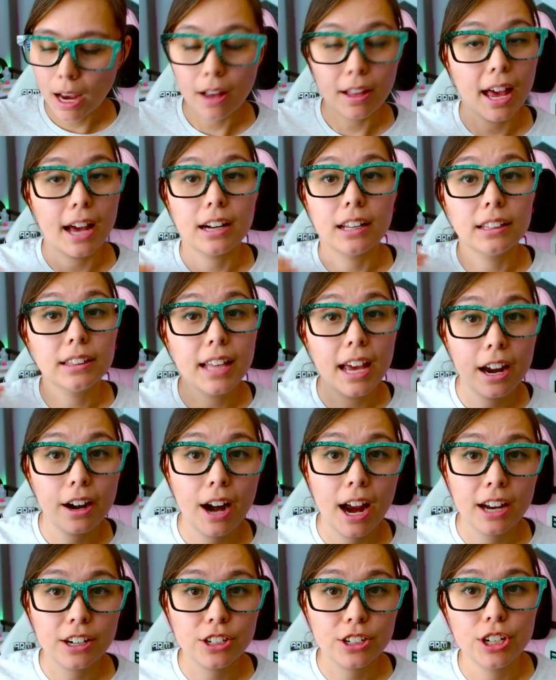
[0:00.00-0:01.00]
add a layer
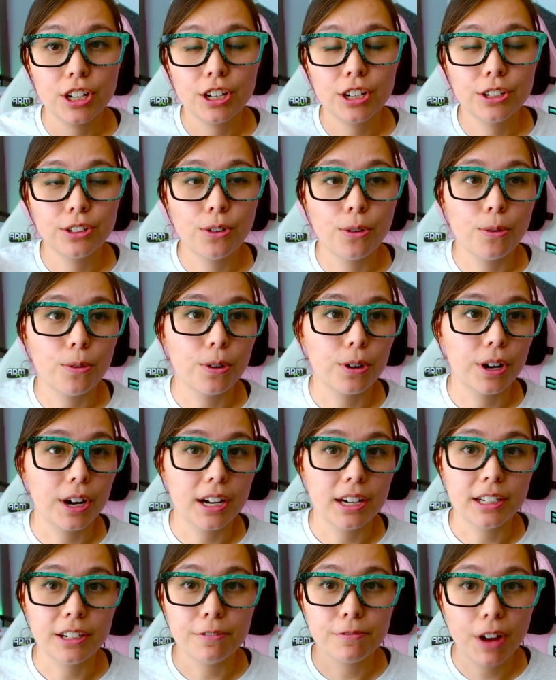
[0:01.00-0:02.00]
action or
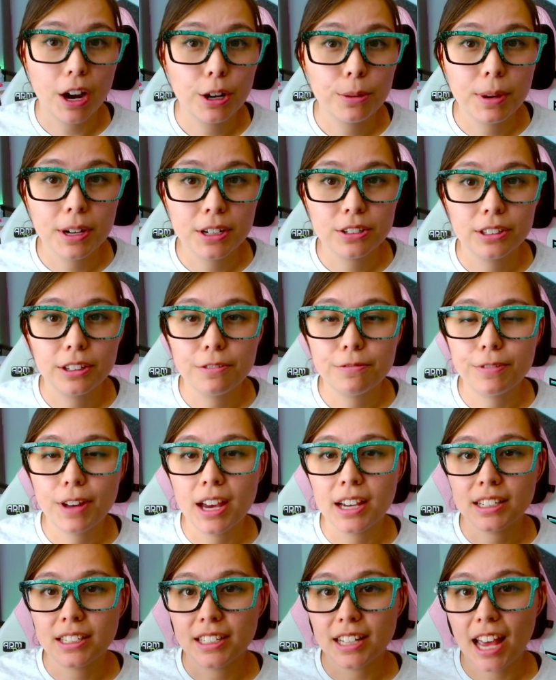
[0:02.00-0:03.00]
an environmental
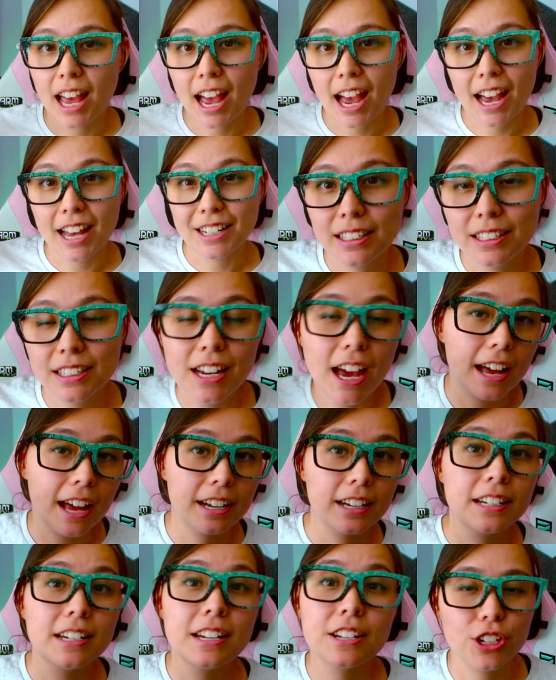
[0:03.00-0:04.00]
effect at
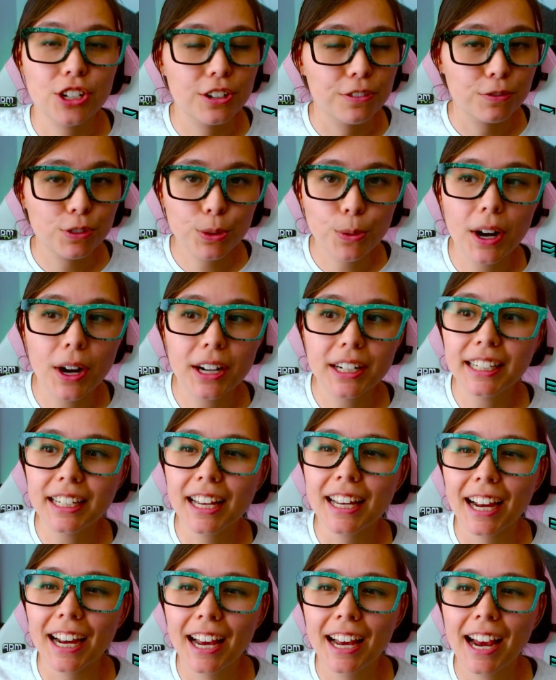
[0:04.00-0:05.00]
initiative 20.
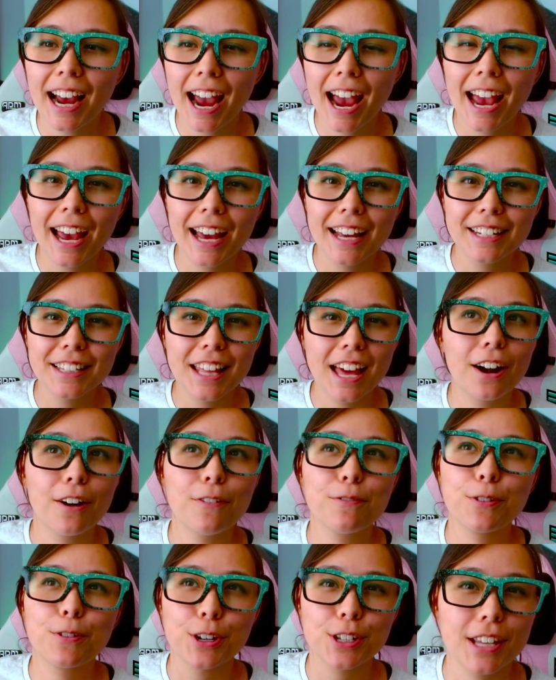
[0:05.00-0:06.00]
And then
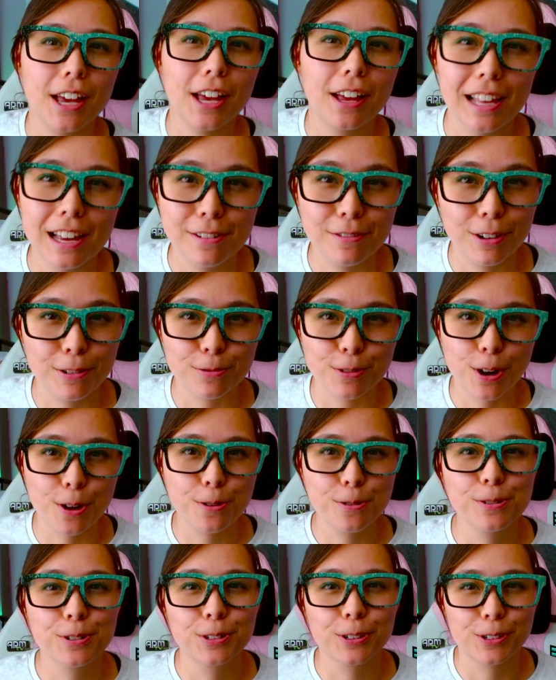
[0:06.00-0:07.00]
of course I'll have a
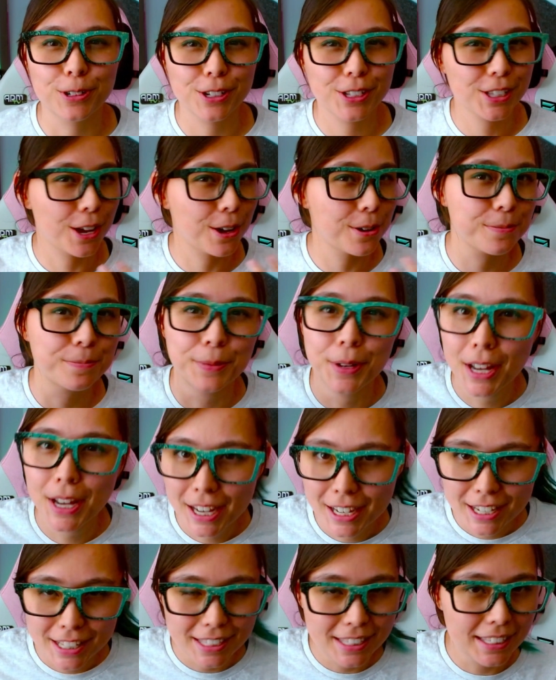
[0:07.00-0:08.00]
rogue or some
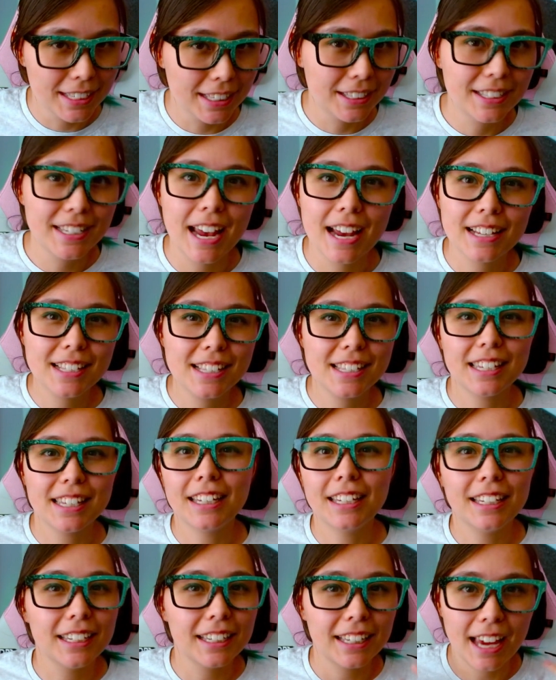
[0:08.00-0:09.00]

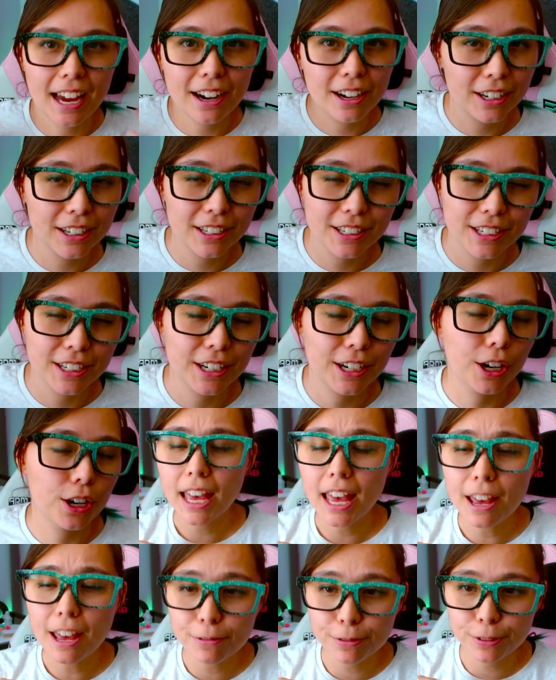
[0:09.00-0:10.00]
Dexy
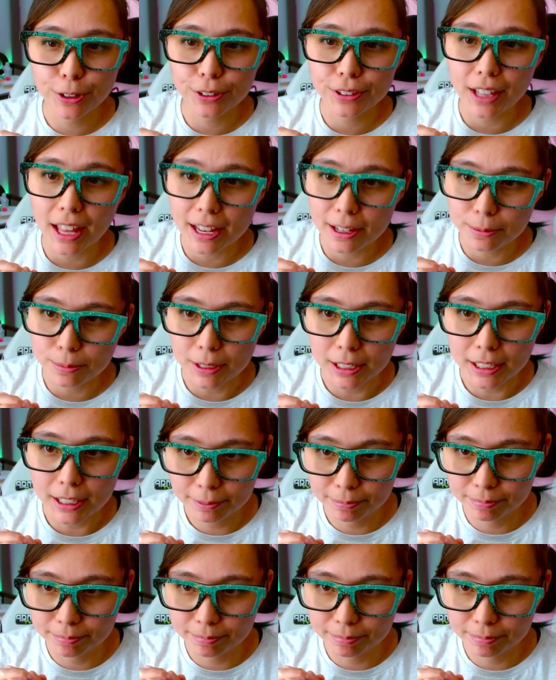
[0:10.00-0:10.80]
character. If you're like me,